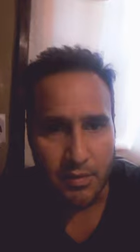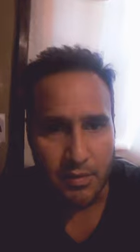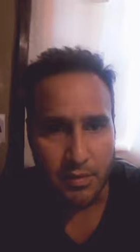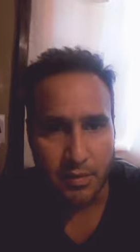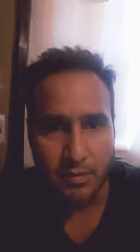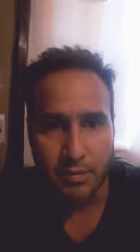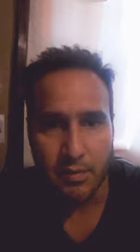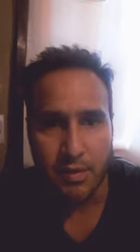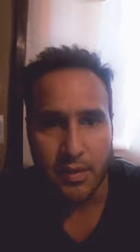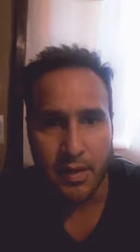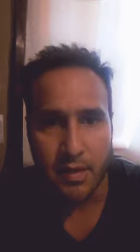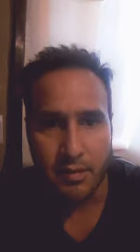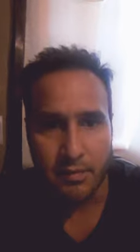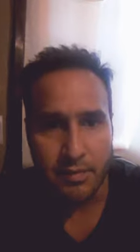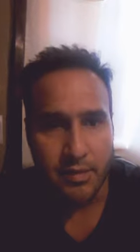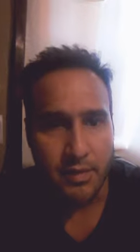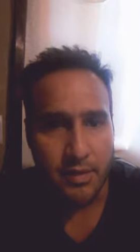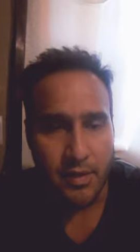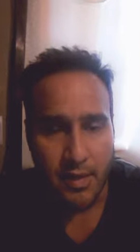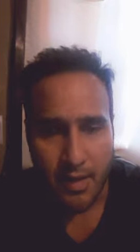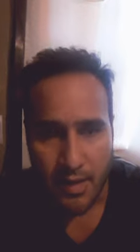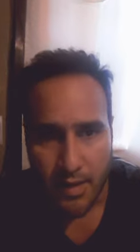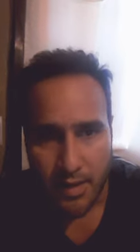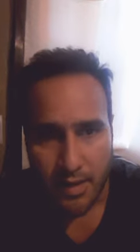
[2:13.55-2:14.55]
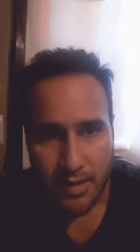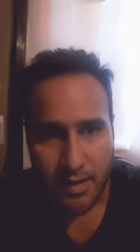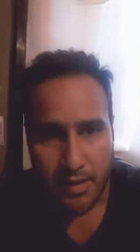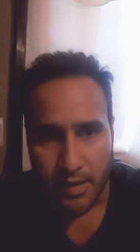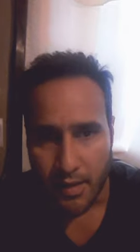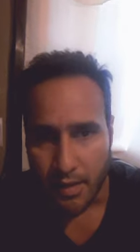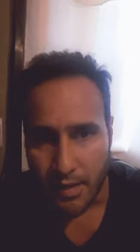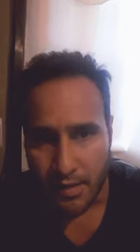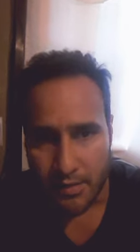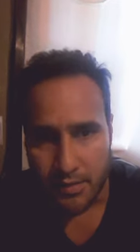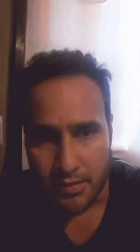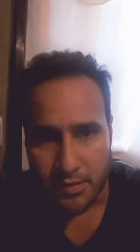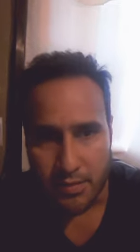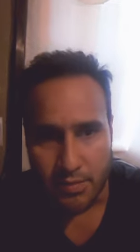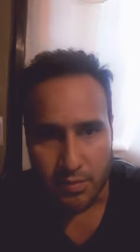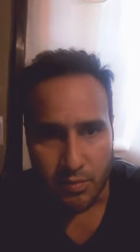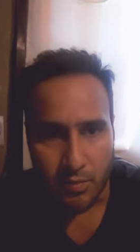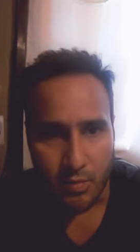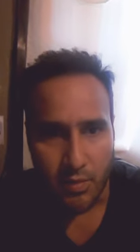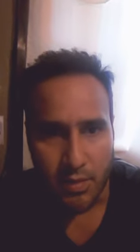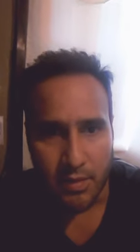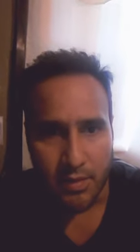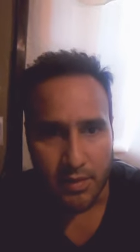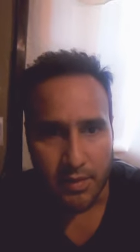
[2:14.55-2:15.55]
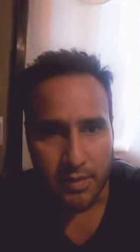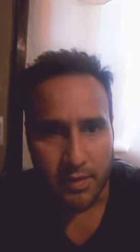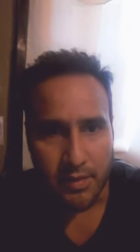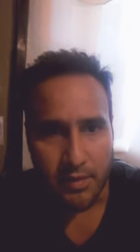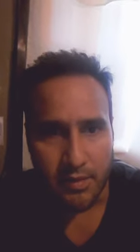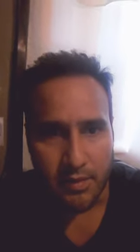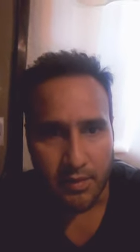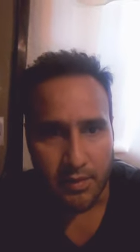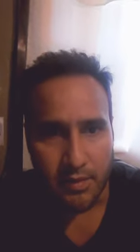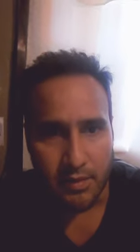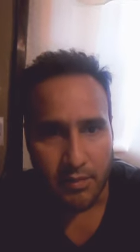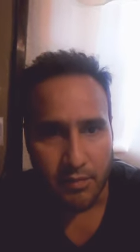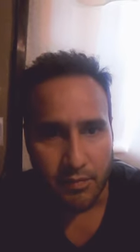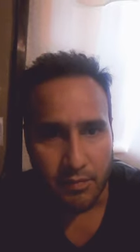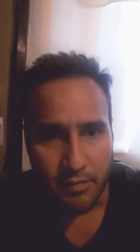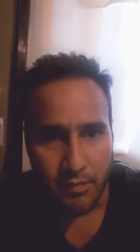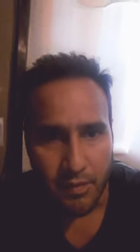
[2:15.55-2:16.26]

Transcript: or whatever, and I just wanna get a good